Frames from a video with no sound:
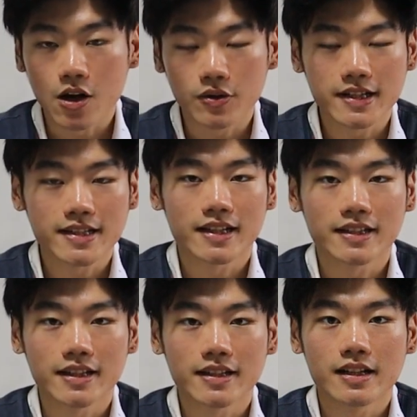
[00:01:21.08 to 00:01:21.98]
I only
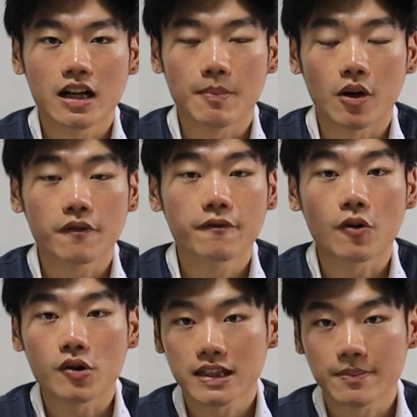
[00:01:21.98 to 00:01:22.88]
studied about
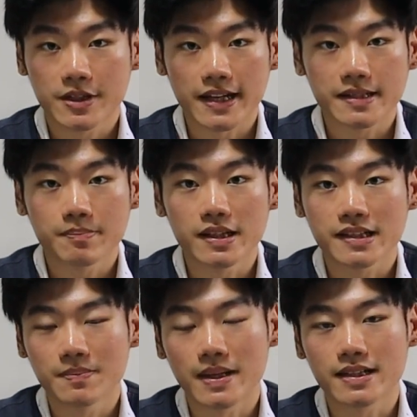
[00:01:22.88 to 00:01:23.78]
4 subjects per
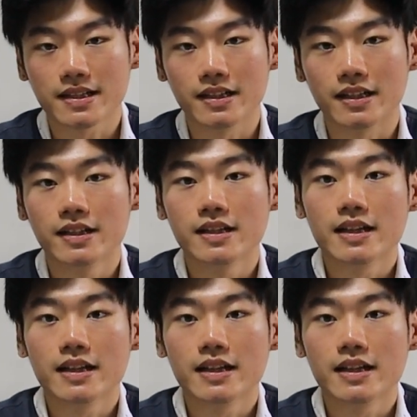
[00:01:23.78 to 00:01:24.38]
semester